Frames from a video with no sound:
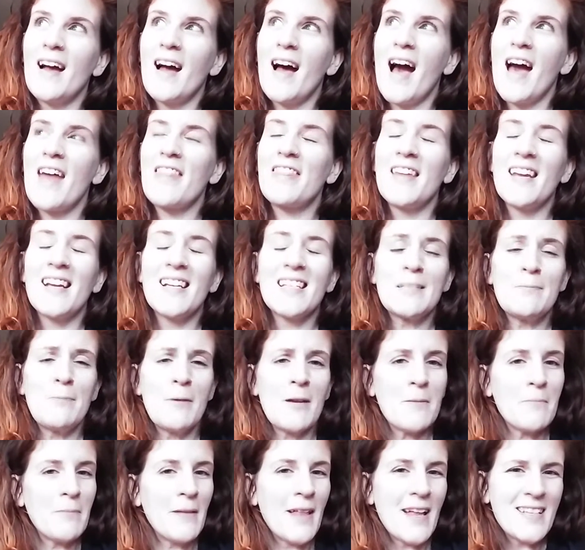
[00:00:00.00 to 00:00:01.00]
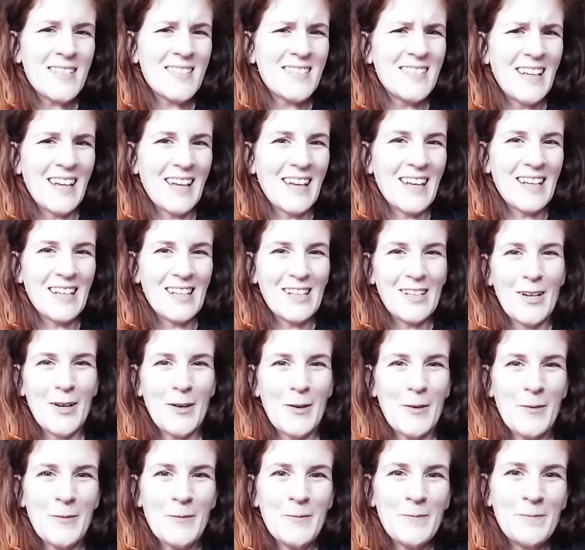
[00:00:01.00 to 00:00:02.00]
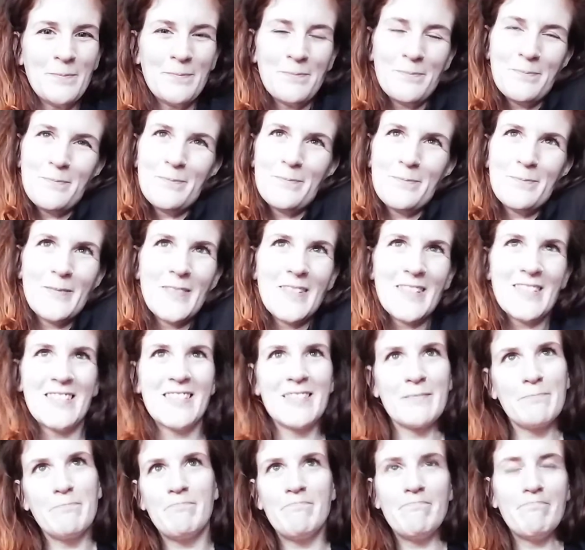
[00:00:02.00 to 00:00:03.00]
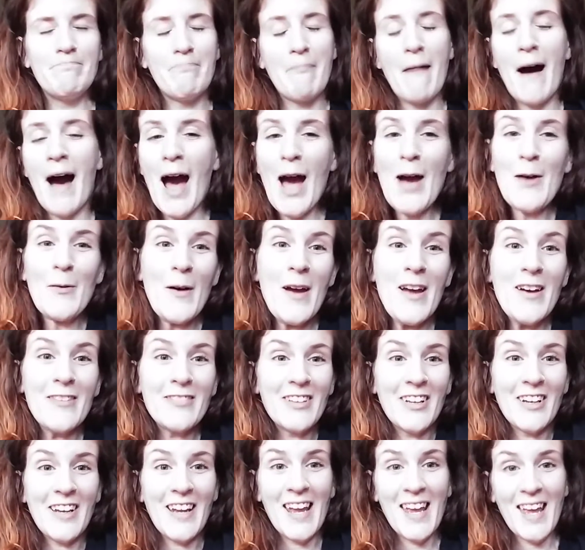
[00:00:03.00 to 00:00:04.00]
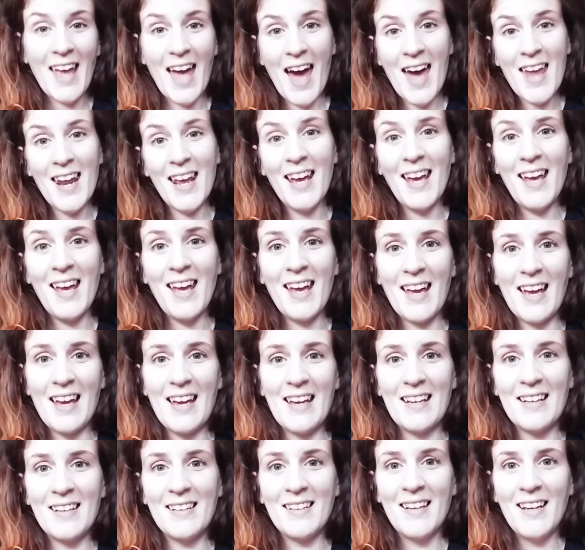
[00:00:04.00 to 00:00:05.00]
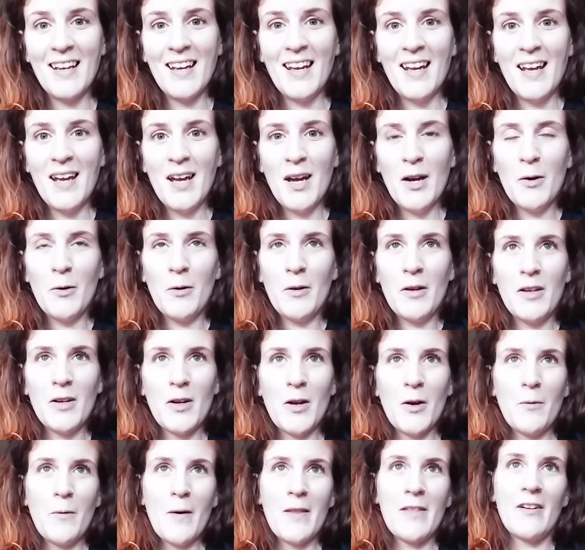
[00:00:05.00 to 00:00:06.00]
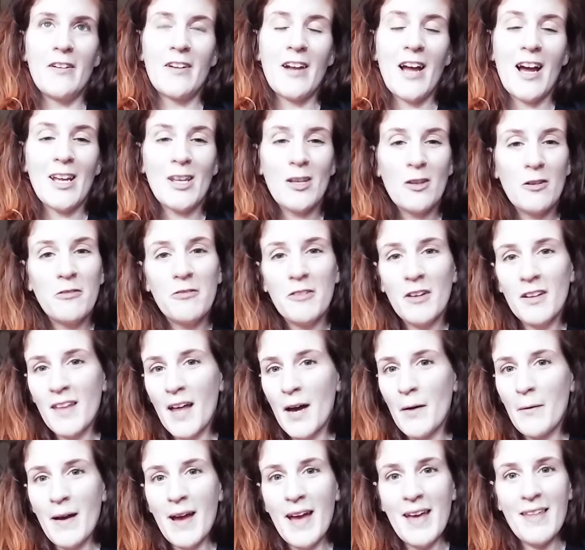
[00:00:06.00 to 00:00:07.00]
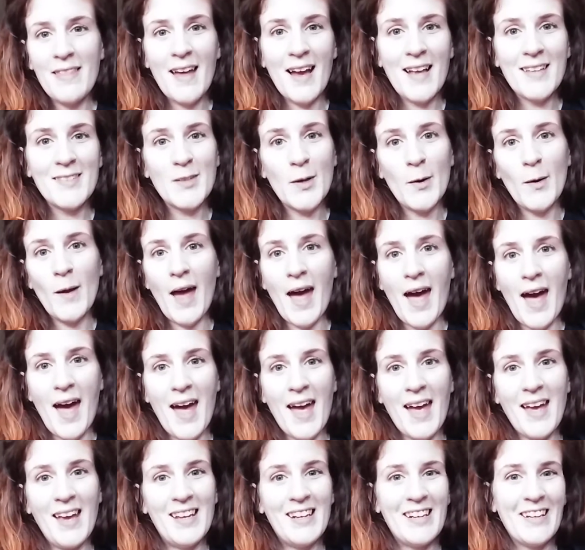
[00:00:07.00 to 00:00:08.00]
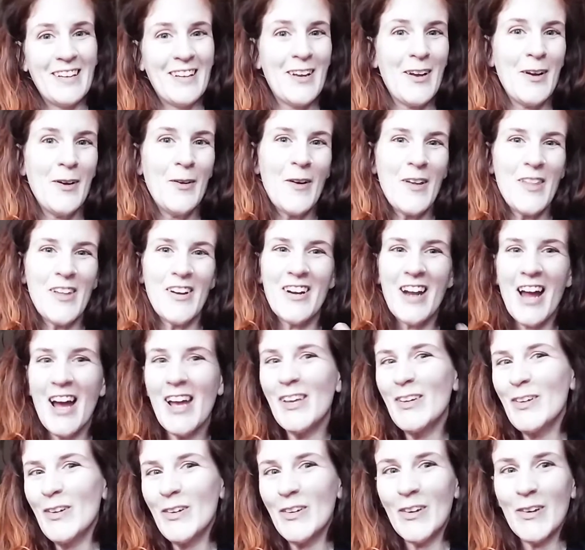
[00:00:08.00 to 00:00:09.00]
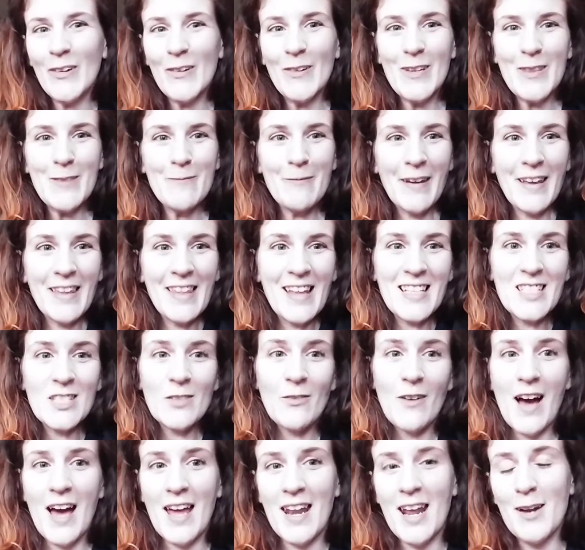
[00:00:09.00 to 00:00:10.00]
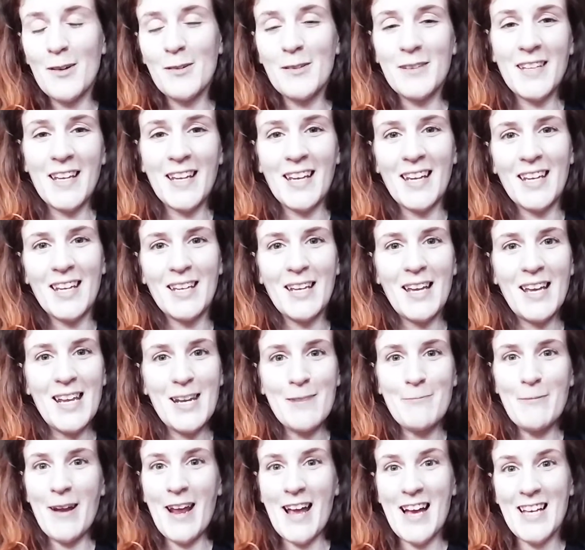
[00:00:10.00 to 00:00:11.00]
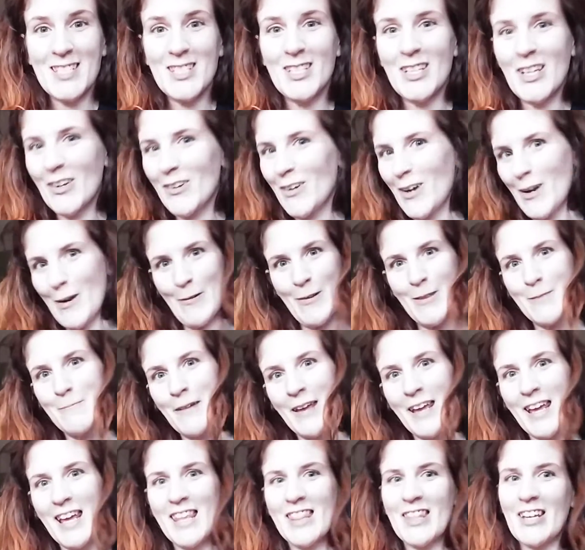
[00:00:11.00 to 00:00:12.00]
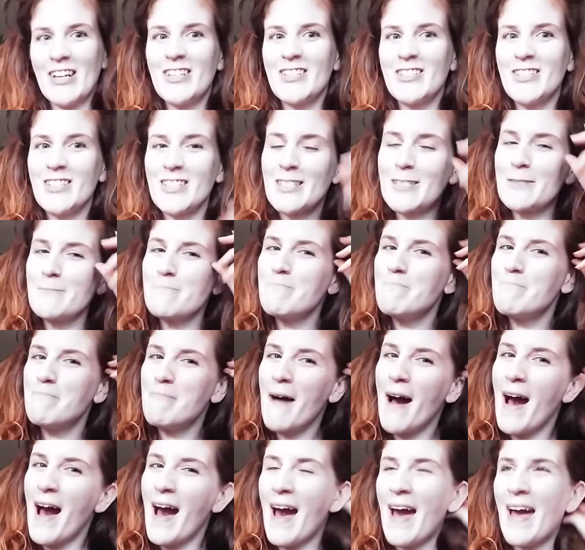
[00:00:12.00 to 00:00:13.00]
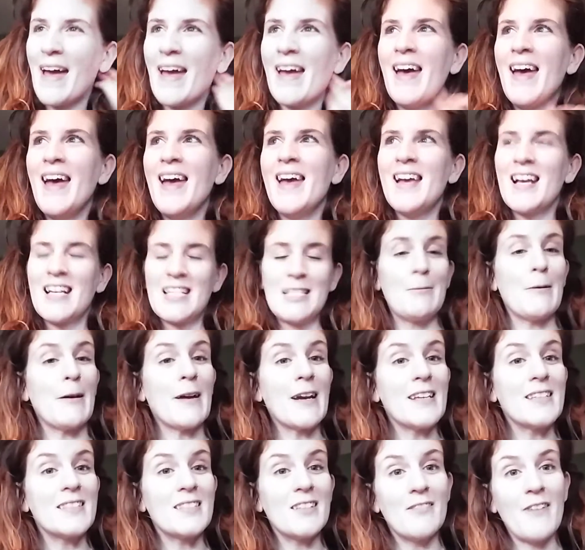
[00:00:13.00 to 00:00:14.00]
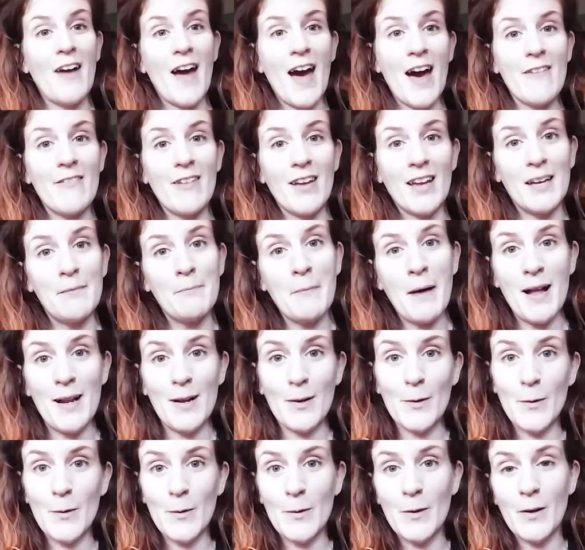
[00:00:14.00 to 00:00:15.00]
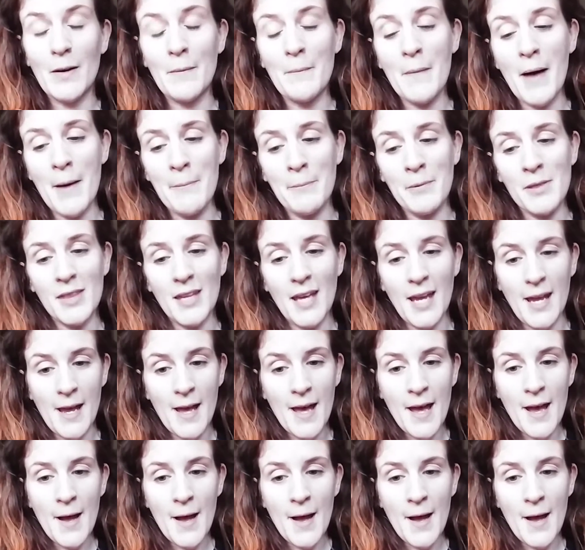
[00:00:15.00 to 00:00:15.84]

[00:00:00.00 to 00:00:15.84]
I think it's been a blessing, and, you know, it's my way of looking at it, and, you know, whether or not you feel that way, that's okay, and whether or not you agree with me, that's fine. I don't think anybody has to agree with me either. It's just my experience of having a monoclonal gammopathy.